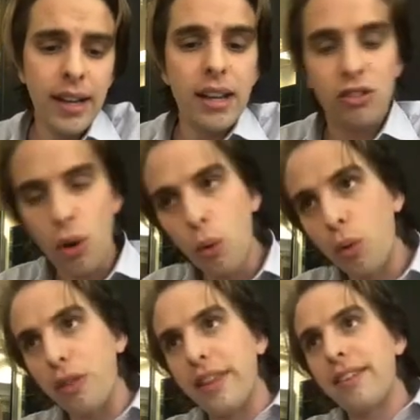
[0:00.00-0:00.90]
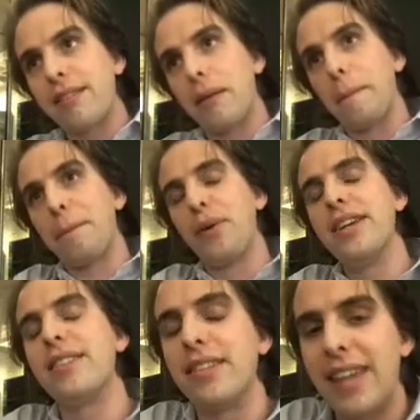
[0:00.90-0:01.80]
So this
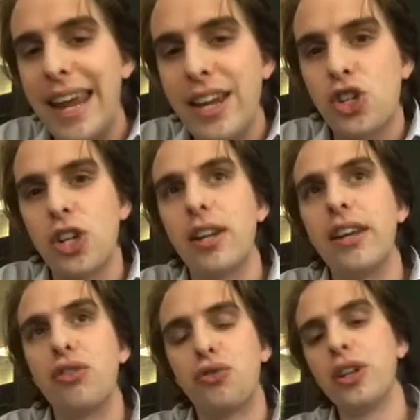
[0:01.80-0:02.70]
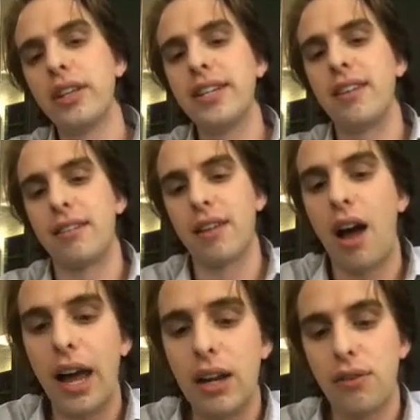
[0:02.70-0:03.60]
presentation is really
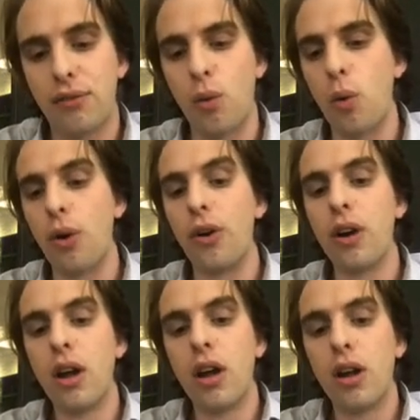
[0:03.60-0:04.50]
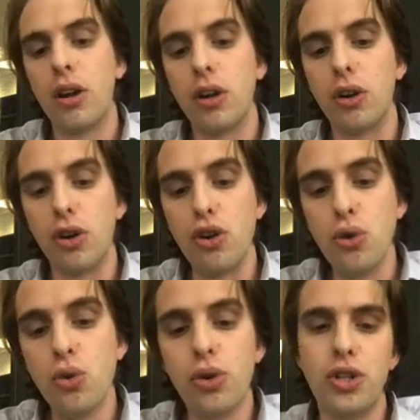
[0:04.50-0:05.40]
designed for
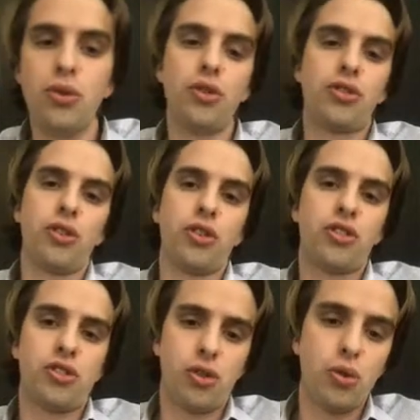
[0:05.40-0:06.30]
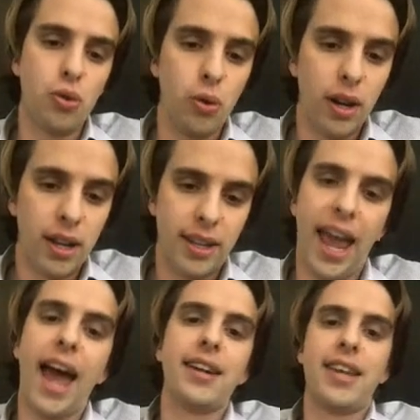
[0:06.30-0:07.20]
new users to
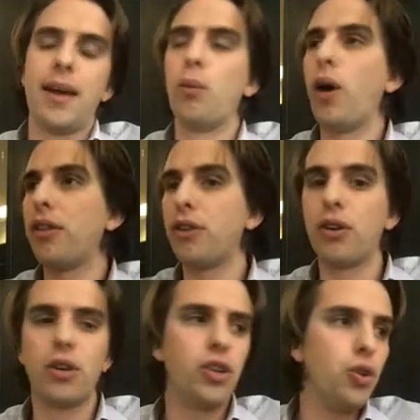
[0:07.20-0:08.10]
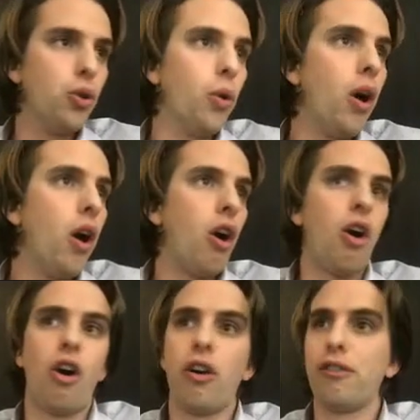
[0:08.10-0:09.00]
CAD/CAM, whether you
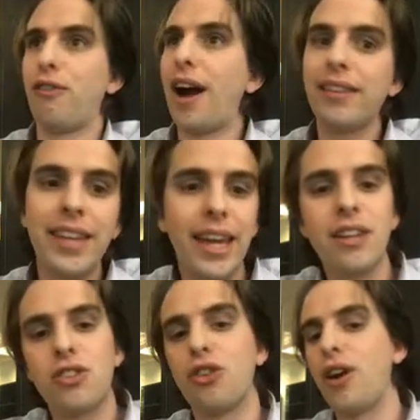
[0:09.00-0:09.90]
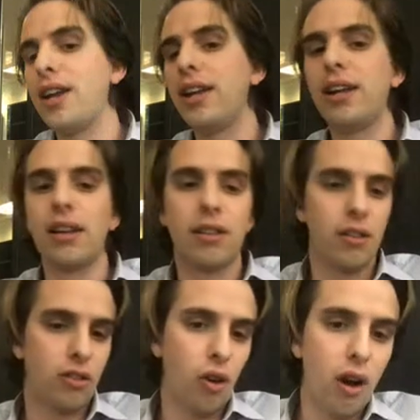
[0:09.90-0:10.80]
are finally integrating
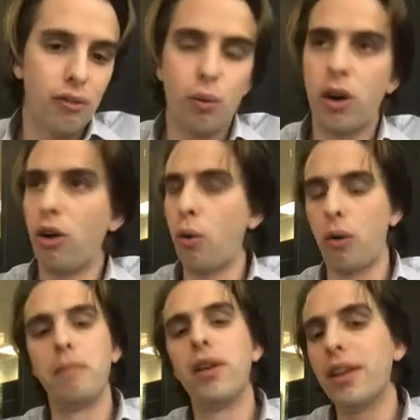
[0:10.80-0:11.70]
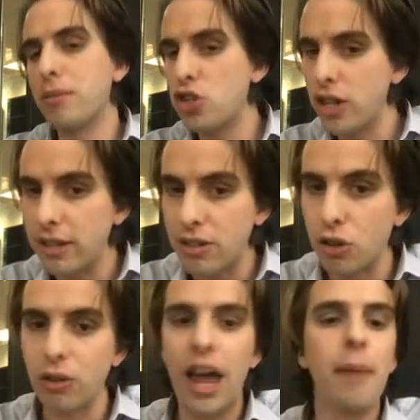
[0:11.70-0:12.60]
software or milling machines in
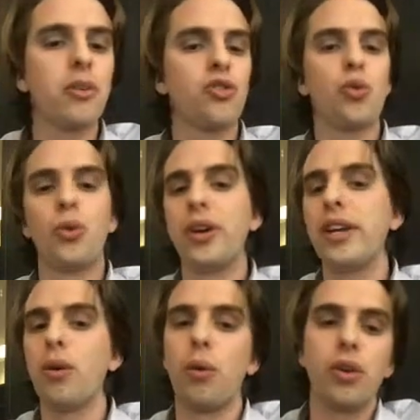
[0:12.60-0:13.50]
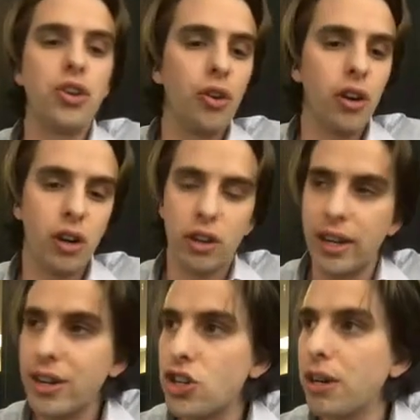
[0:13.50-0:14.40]
your laboratory, or you're a
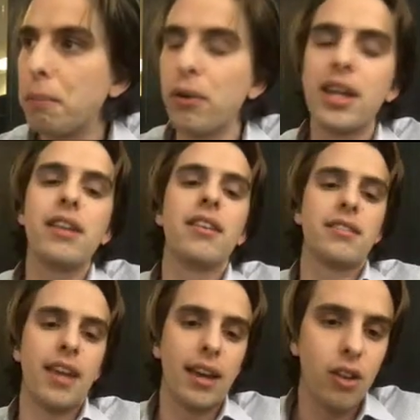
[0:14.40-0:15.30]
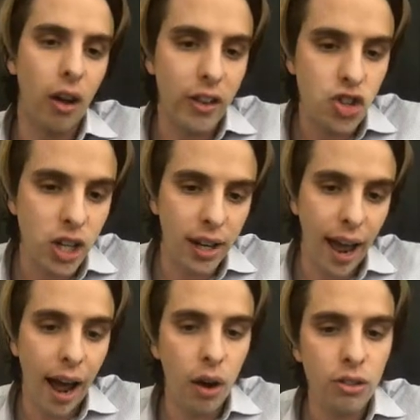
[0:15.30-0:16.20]
clinician bringing this technology
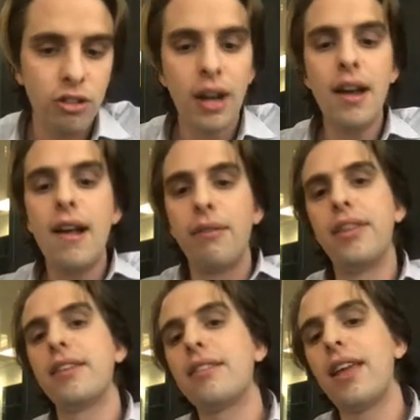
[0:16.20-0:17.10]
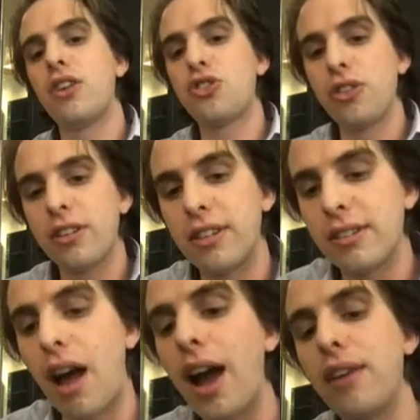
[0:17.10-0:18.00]
in-house. This lecture is
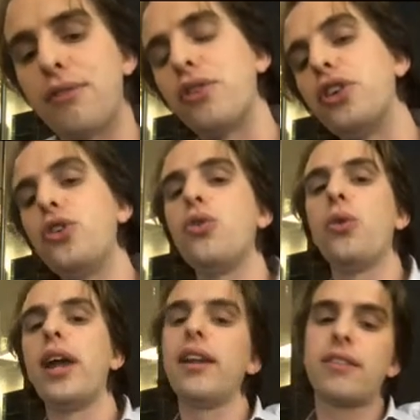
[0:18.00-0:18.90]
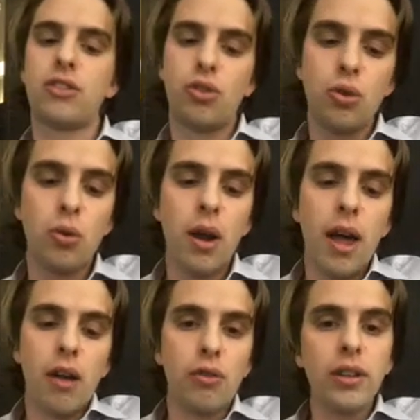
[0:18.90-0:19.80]
designed for you, and it's to
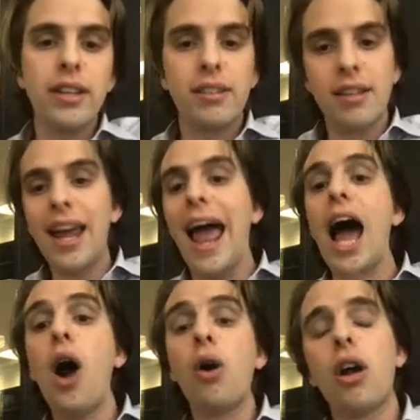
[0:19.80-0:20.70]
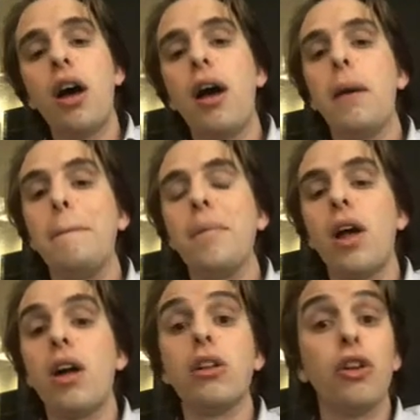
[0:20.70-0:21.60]
really set out
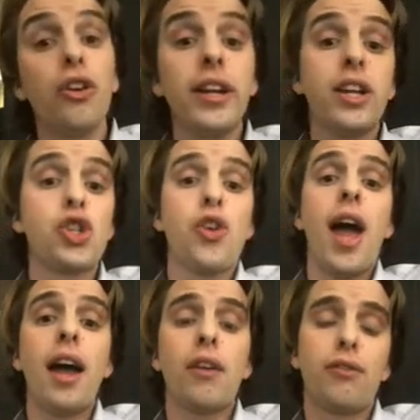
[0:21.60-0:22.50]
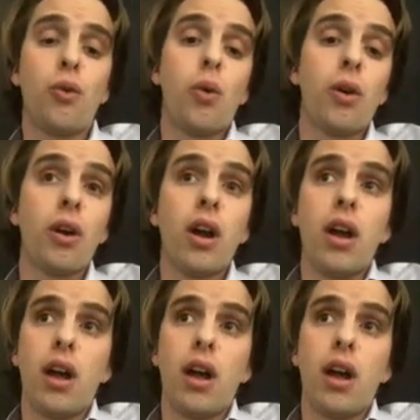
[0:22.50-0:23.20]
a learning track for